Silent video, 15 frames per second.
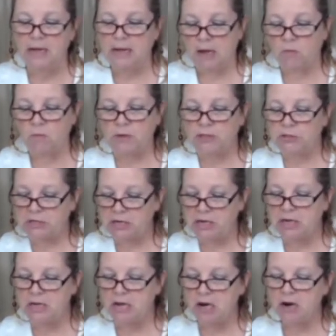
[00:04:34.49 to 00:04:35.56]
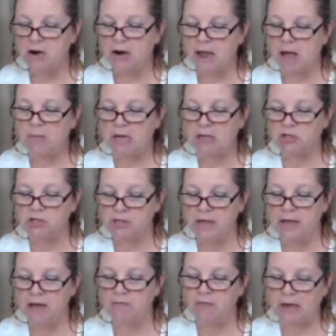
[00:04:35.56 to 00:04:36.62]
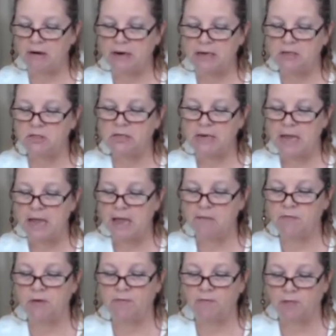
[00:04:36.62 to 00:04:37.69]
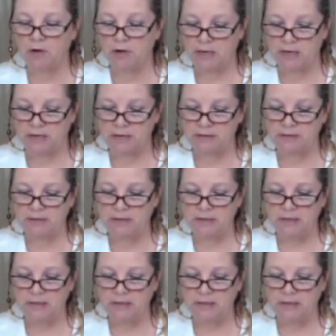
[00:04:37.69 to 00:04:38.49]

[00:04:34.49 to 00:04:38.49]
And we see here how much love there is in heaven for us.